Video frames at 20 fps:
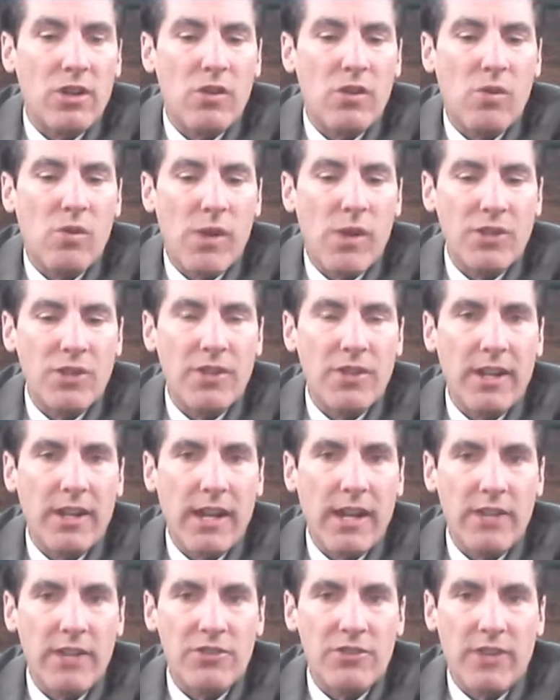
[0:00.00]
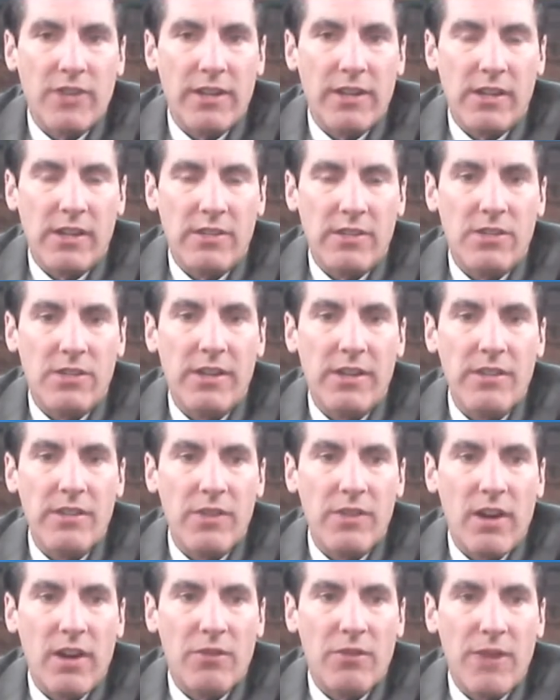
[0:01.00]
question and answer on these. So these
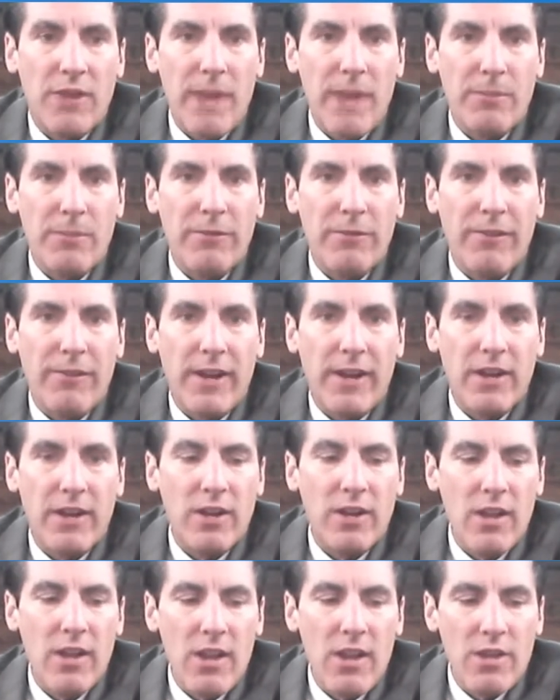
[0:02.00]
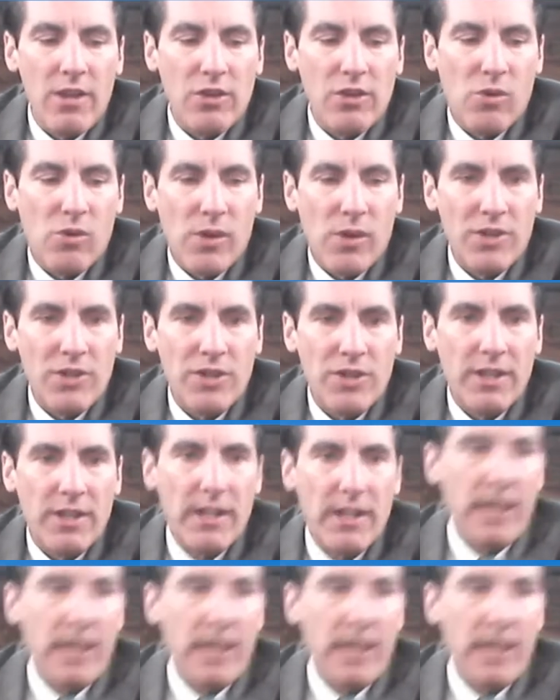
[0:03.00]
are our rapid fire question and